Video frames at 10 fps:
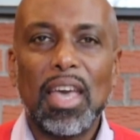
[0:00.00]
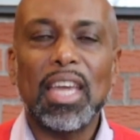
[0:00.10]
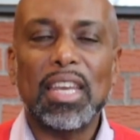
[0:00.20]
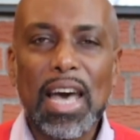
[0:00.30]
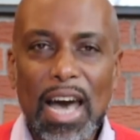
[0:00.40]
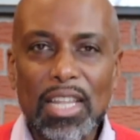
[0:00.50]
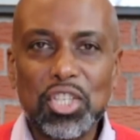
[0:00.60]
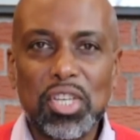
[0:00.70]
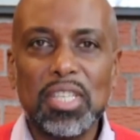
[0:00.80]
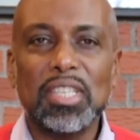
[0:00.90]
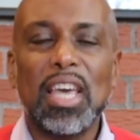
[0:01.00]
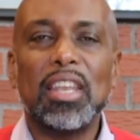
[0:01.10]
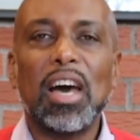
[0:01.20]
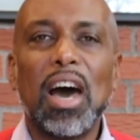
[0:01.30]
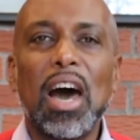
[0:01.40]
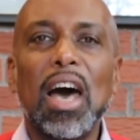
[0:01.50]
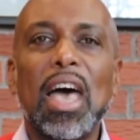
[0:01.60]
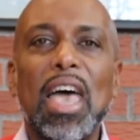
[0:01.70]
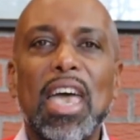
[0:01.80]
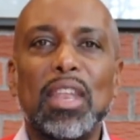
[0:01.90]
acknowledges and
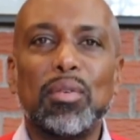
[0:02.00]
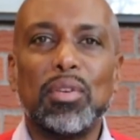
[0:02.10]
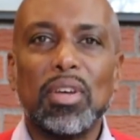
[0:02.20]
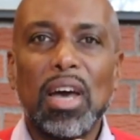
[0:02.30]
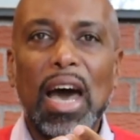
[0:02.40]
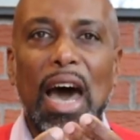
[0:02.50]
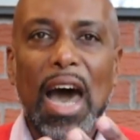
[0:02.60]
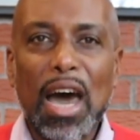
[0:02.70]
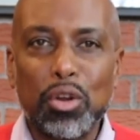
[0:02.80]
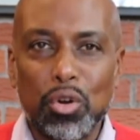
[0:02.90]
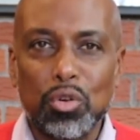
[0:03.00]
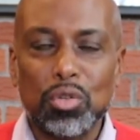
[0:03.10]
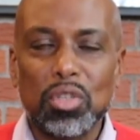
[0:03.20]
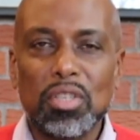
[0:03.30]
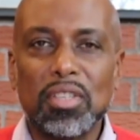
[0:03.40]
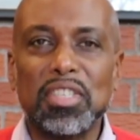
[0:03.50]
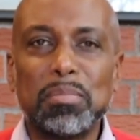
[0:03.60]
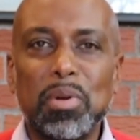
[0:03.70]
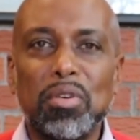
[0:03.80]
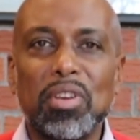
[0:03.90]
honors the
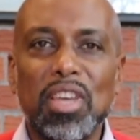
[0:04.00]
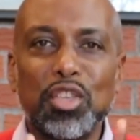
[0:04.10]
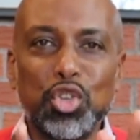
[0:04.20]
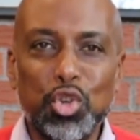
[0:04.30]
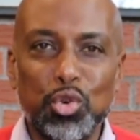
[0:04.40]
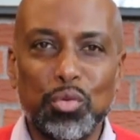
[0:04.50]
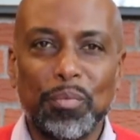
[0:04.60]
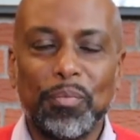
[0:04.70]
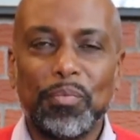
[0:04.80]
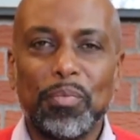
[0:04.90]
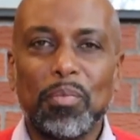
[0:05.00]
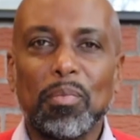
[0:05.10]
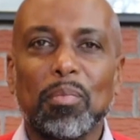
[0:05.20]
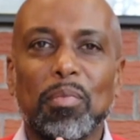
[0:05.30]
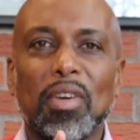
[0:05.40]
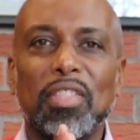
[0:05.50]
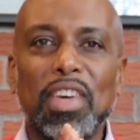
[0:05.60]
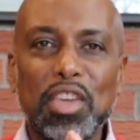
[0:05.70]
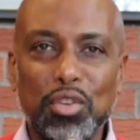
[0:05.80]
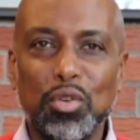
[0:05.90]
spirit in you.
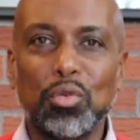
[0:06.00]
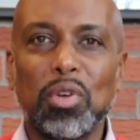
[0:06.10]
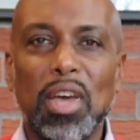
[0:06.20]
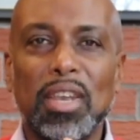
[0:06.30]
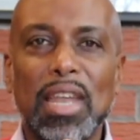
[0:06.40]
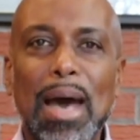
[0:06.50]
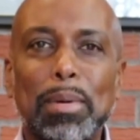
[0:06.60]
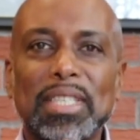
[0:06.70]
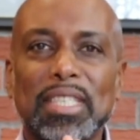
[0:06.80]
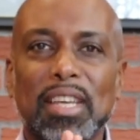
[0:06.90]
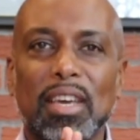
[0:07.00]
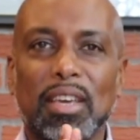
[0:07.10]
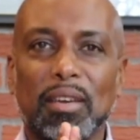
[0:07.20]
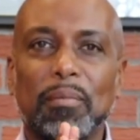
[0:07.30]
Thank you and namaste.